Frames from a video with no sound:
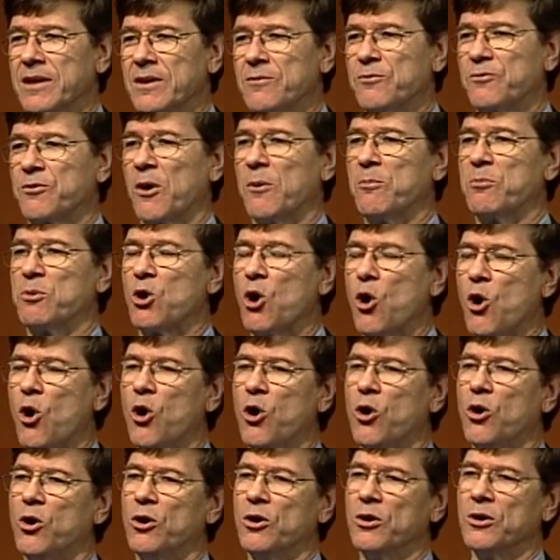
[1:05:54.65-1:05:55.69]
from
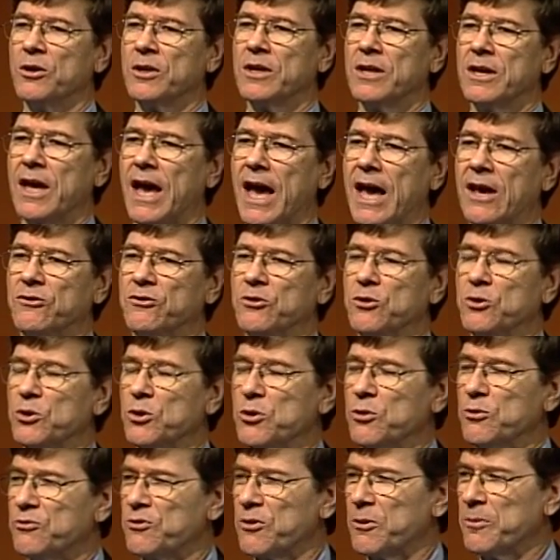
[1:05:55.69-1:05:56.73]
coal as you
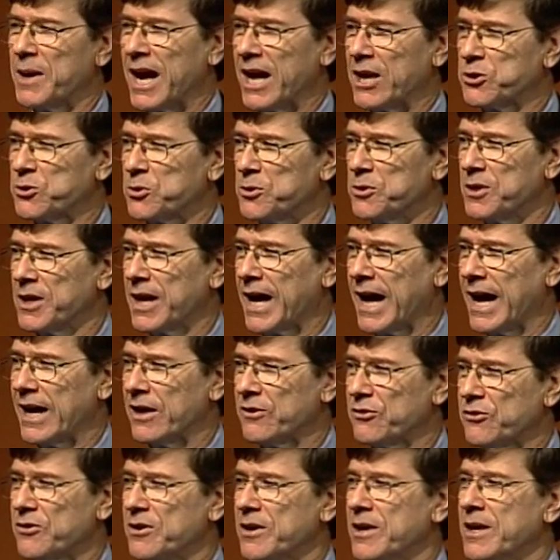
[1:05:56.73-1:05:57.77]
do from natural
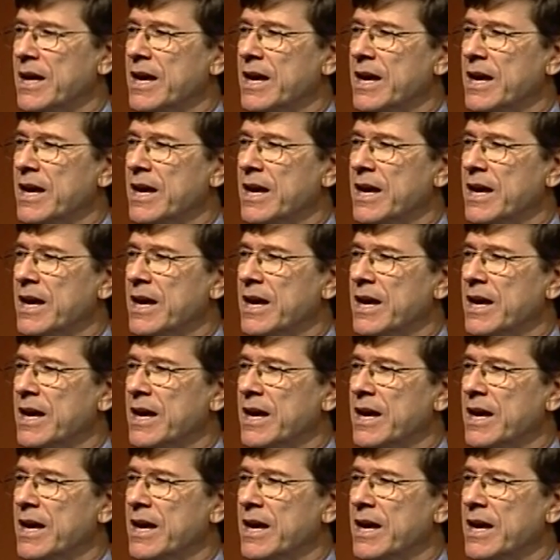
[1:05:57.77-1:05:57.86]
gas.